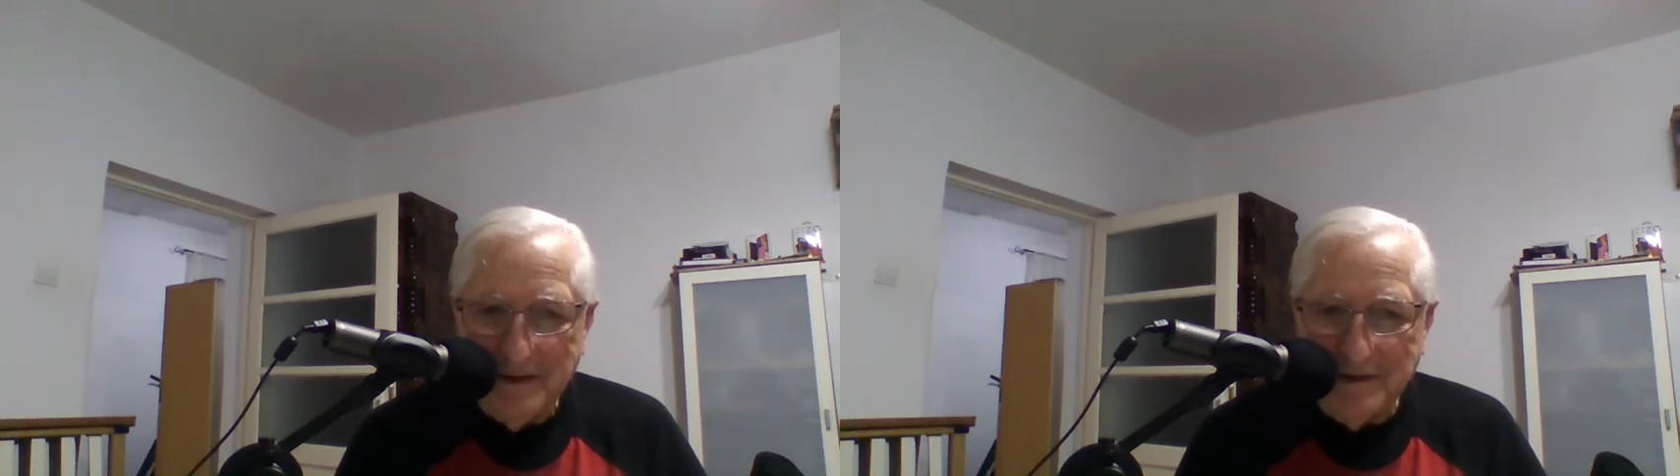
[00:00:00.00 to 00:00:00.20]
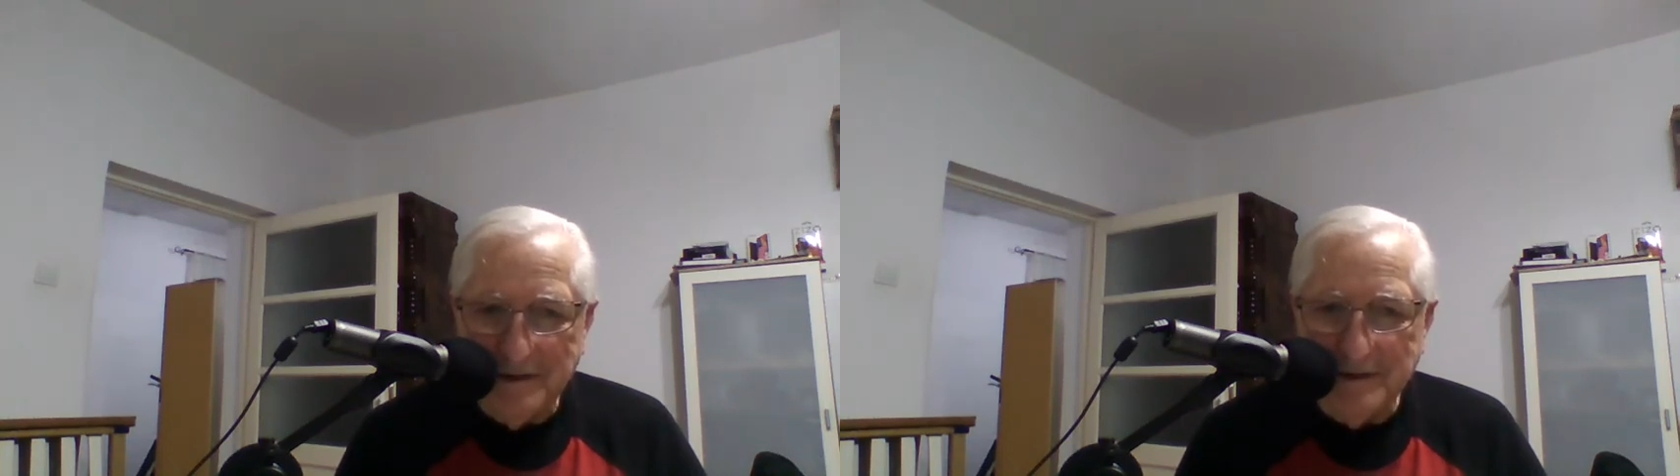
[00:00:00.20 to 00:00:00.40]

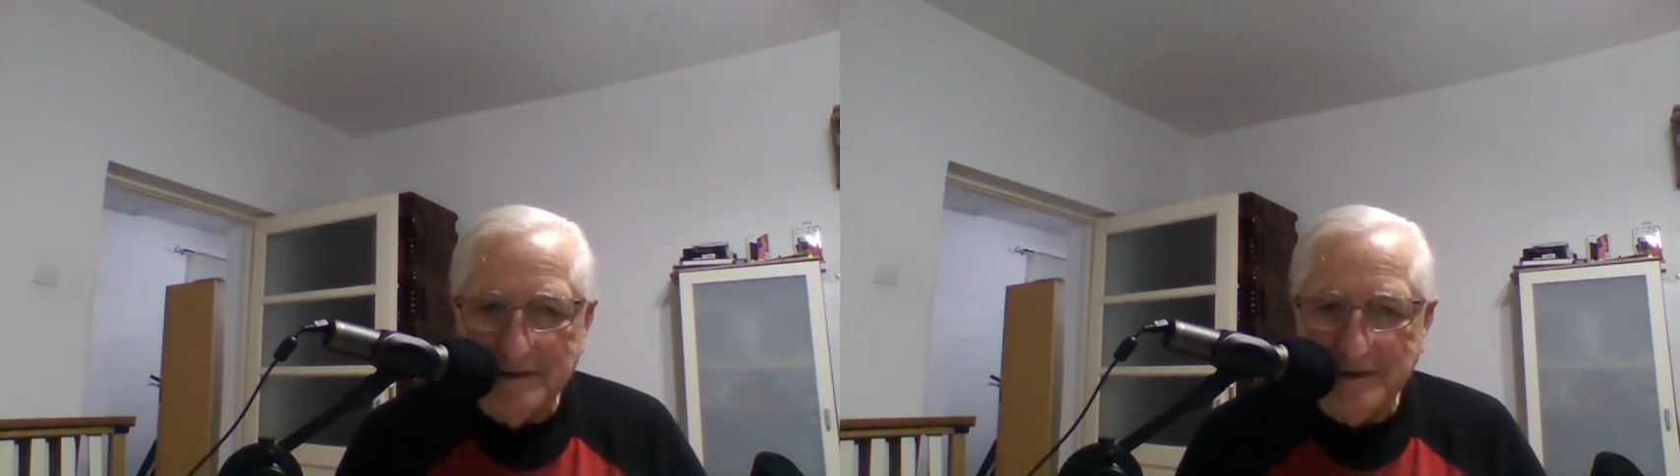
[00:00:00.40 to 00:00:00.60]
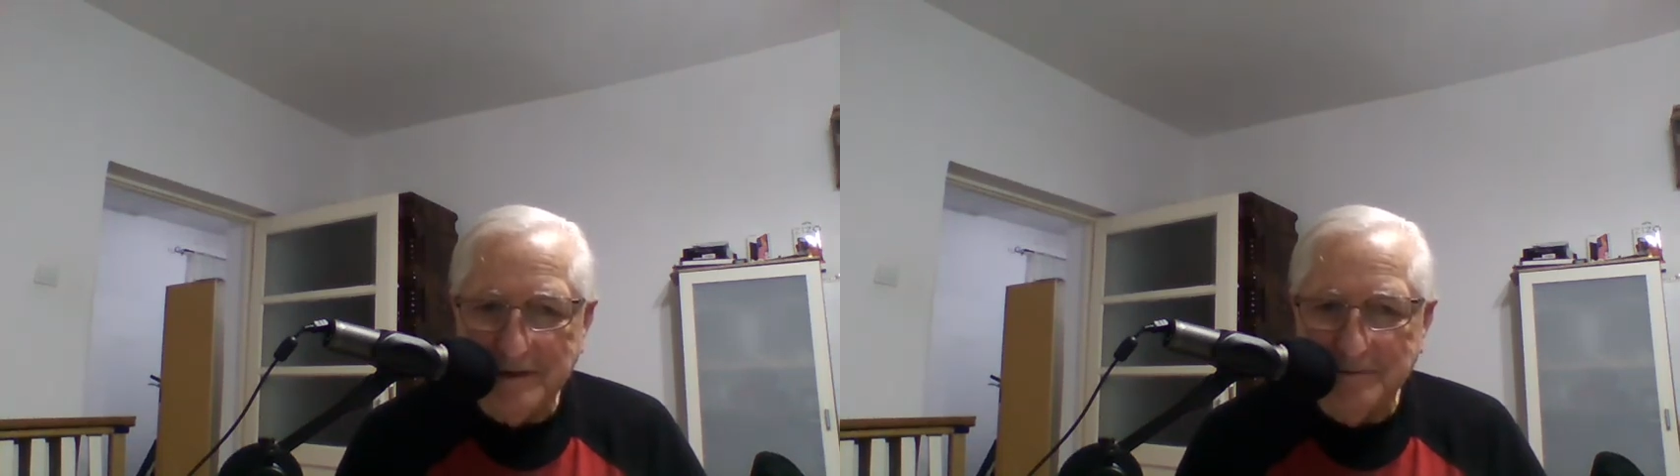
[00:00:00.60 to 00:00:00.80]

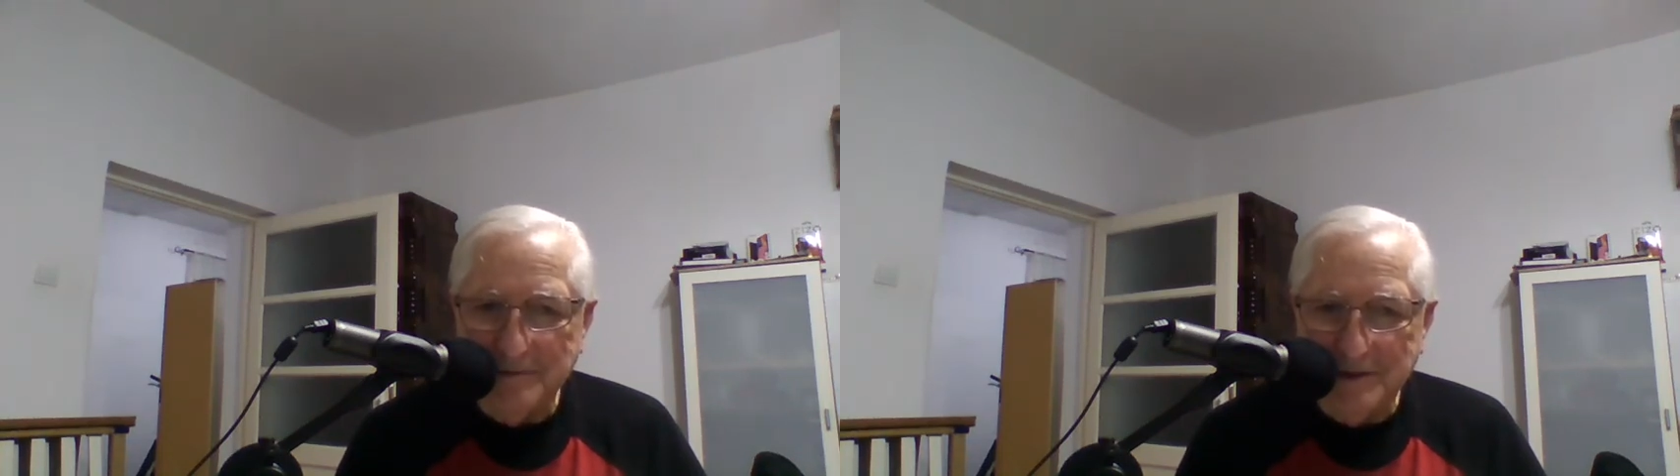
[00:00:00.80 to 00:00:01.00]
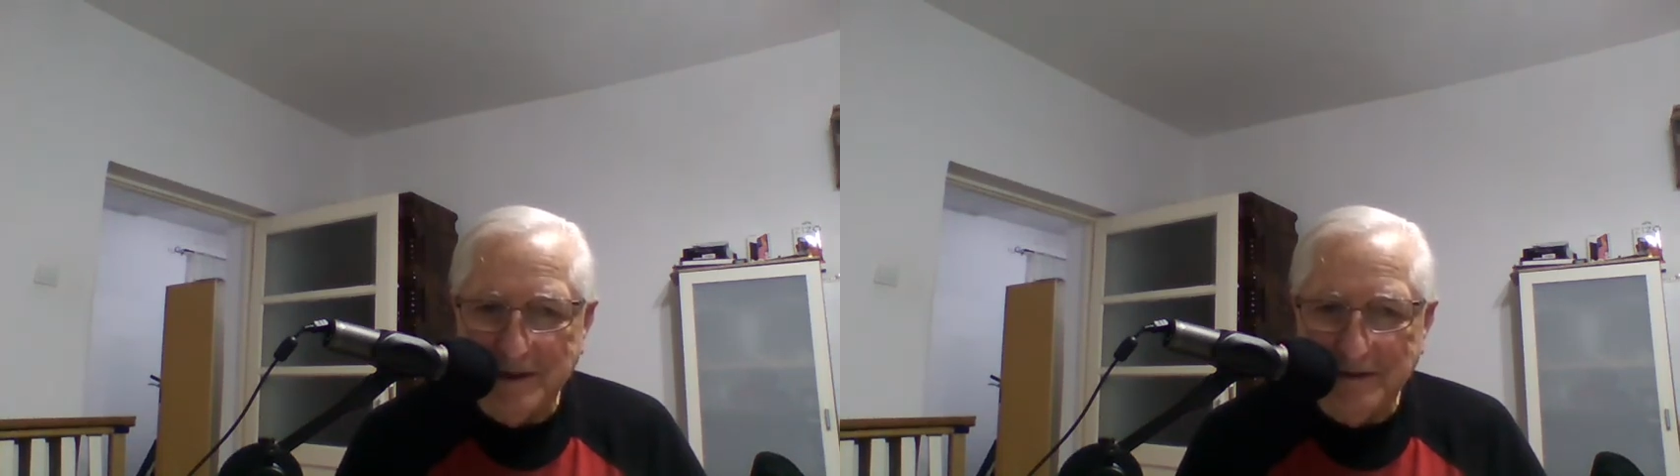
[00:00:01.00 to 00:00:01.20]
Jesus
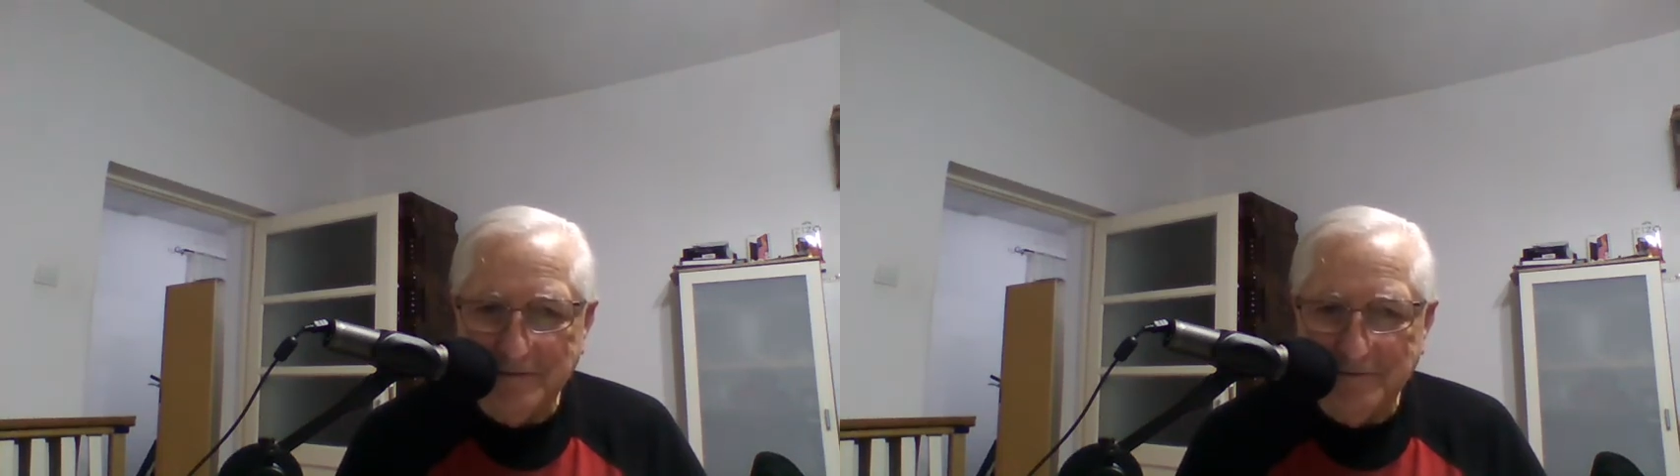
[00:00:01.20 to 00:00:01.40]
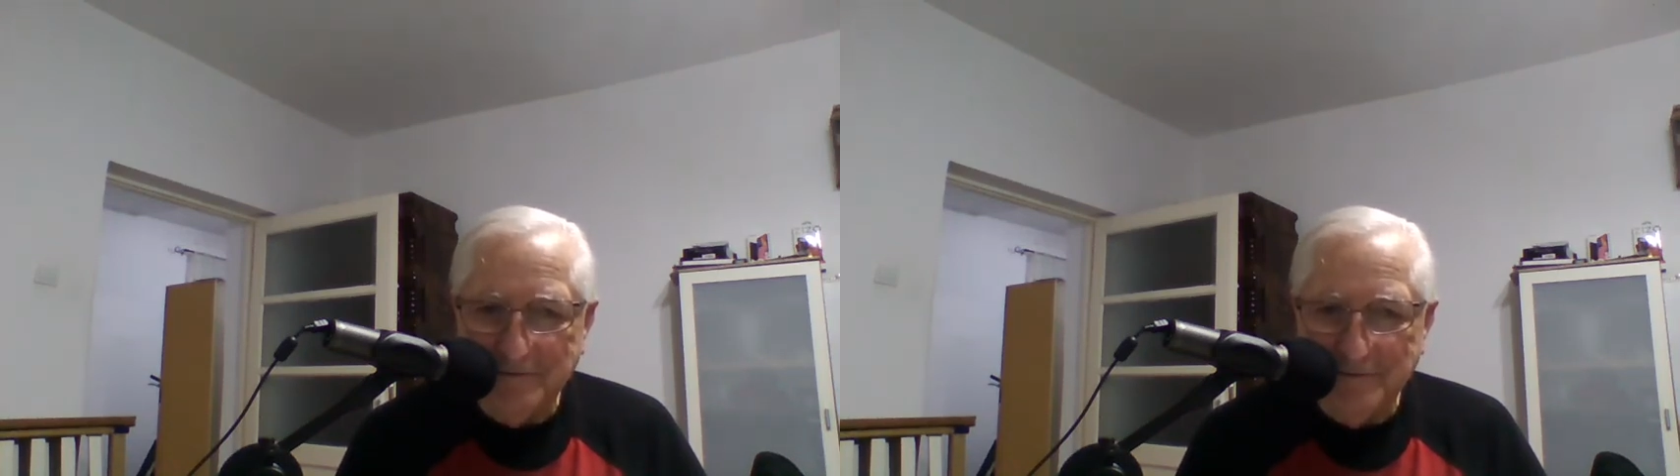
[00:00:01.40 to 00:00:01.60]

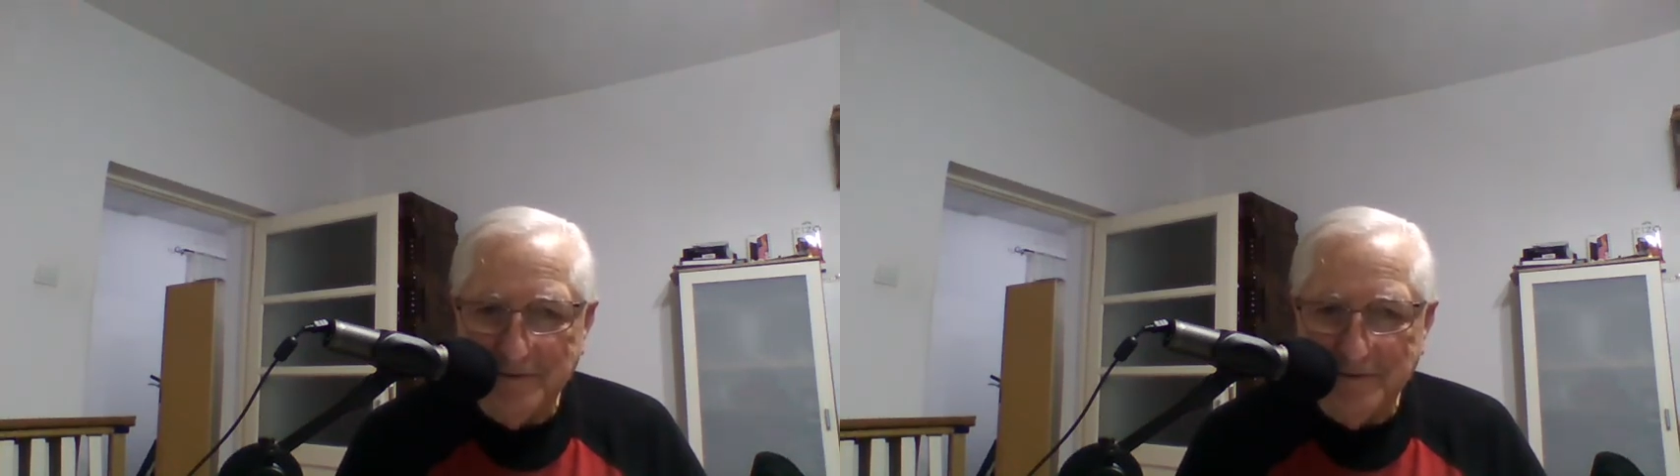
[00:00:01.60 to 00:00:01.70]
himself